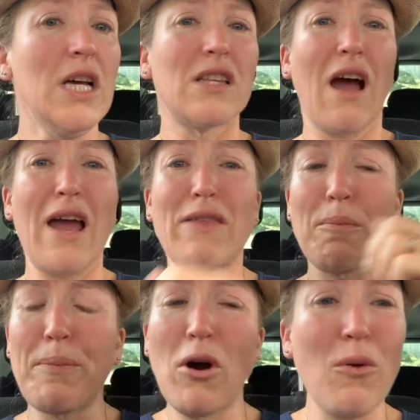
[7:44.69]
to either
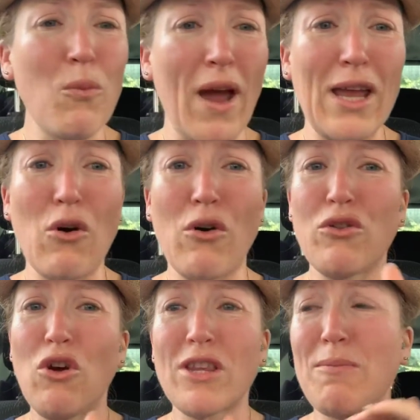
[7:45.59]
put on weight or
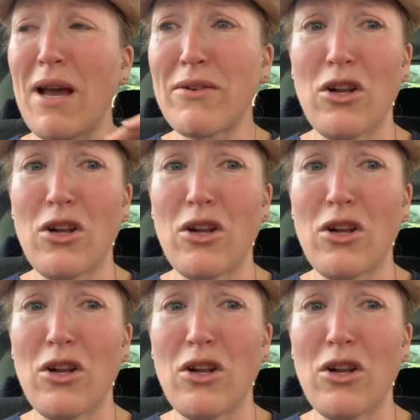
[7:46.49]
not to be able